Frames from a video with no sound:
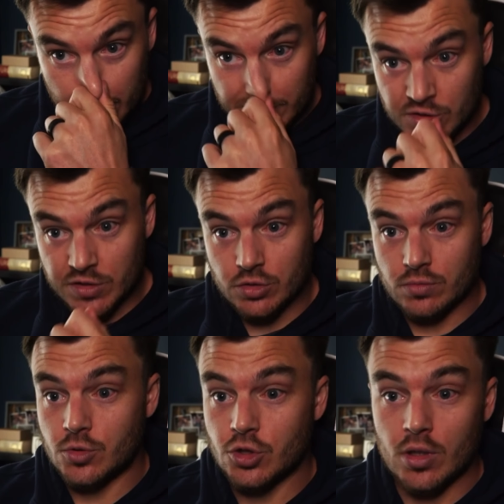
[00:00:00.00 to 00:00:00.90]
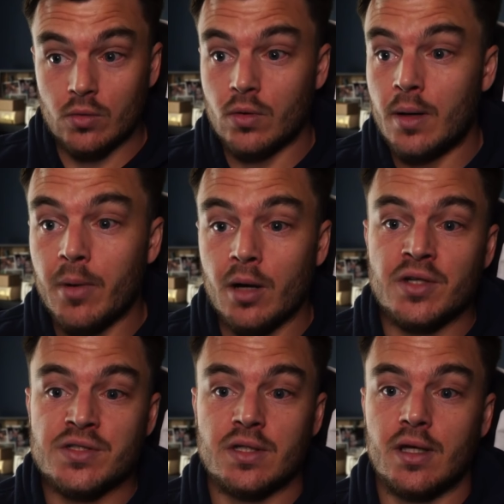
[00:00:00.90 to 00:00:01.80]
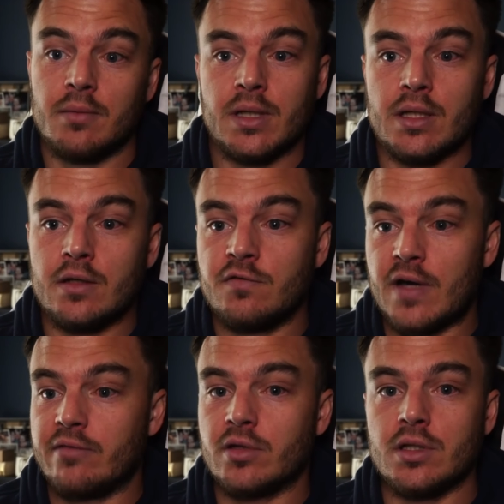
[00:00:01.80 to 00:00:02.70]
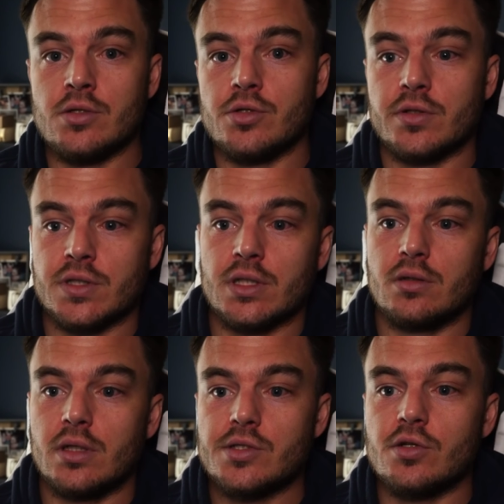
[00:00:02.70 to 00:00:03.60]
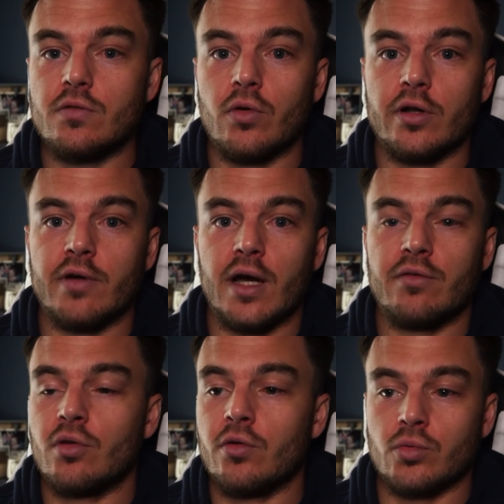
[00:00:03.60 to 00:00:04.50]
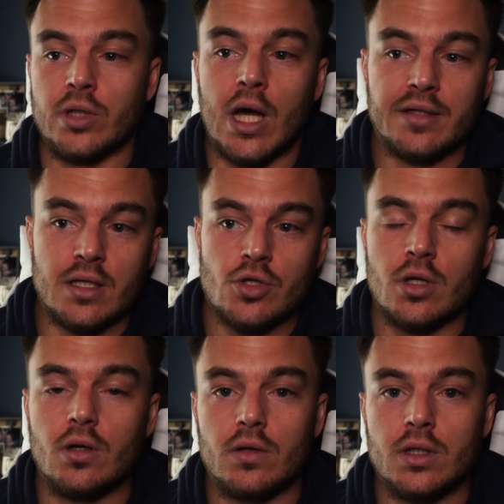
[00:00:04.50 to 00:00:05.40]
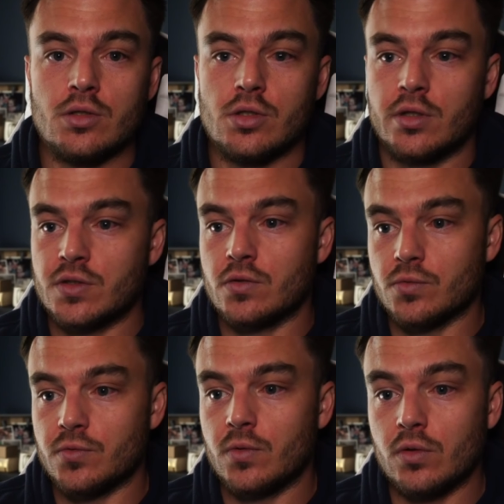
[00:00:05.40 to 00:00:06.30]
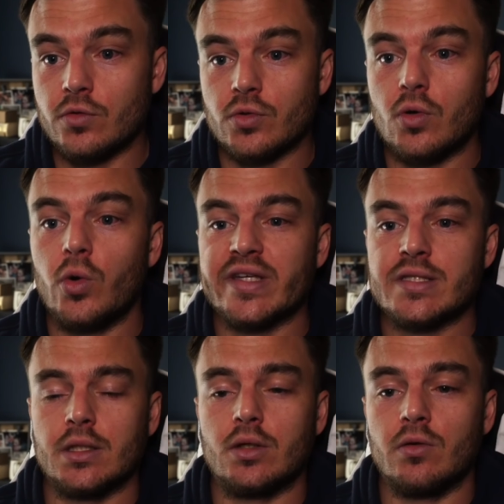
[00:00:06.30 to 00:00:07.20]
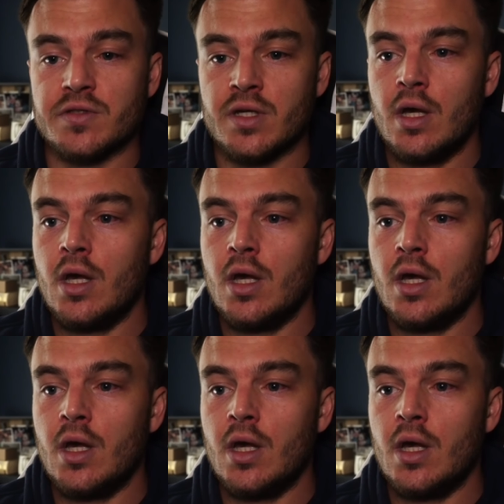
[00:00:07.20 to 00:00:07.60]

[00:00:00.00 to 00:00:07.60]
Just shuttle run, bar muscle up, and then 5 clean and jerks at 245. So those were not touch and go clean and jerks. Those were quick singles.